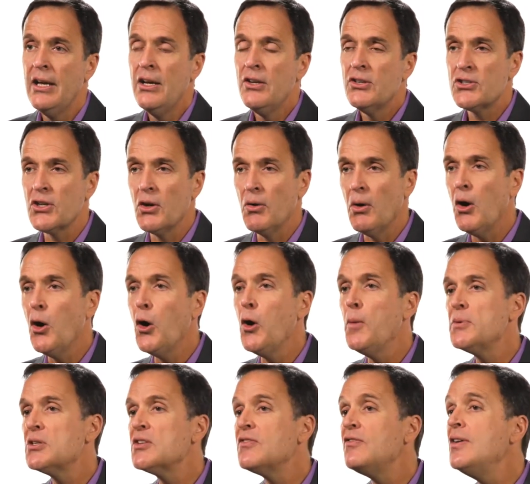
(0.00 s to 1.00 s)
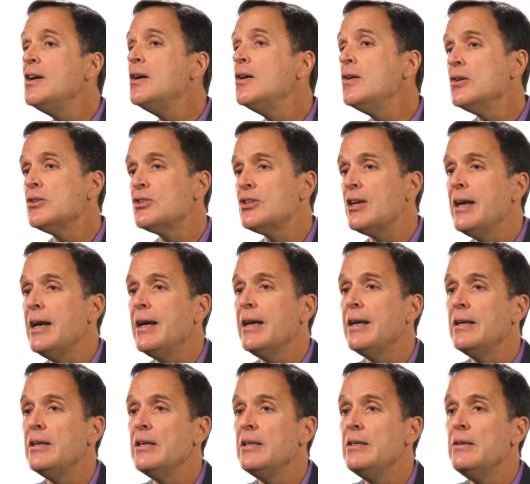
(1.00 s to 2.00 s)
So, hopes, fears,
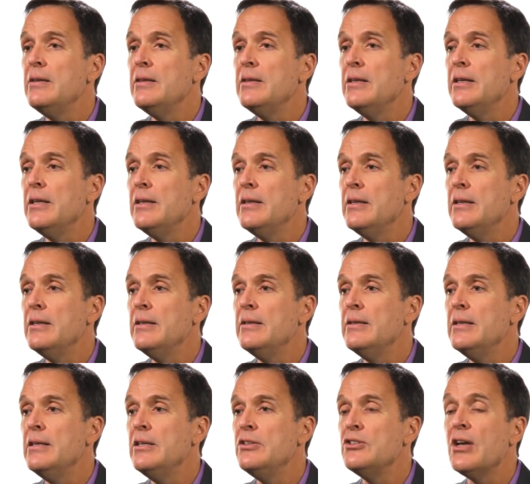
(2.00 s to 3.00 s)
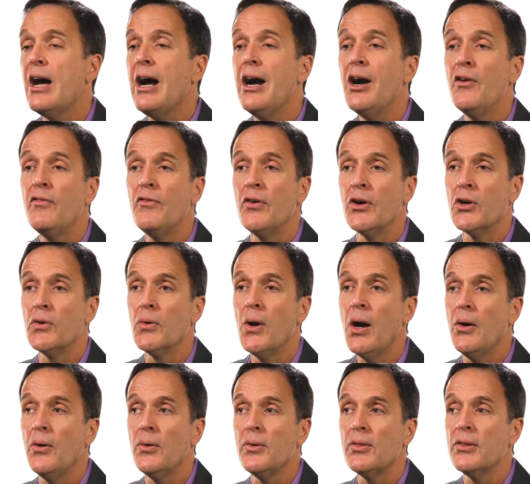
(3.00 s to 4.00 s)
and the, the, the desire for
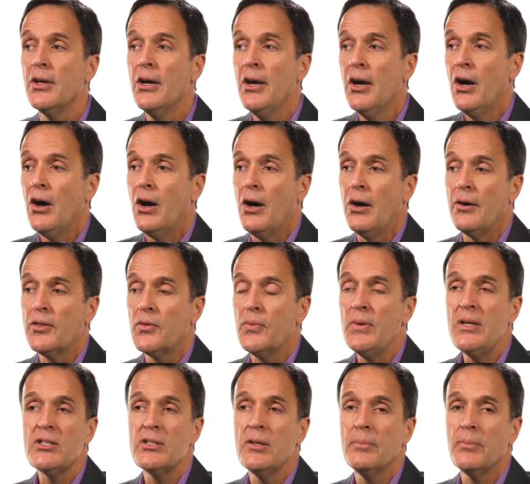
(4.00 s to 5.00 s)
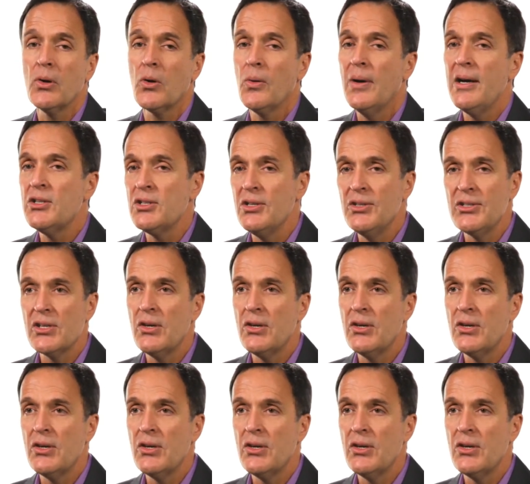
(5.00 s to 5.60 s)
growth are three simple questions.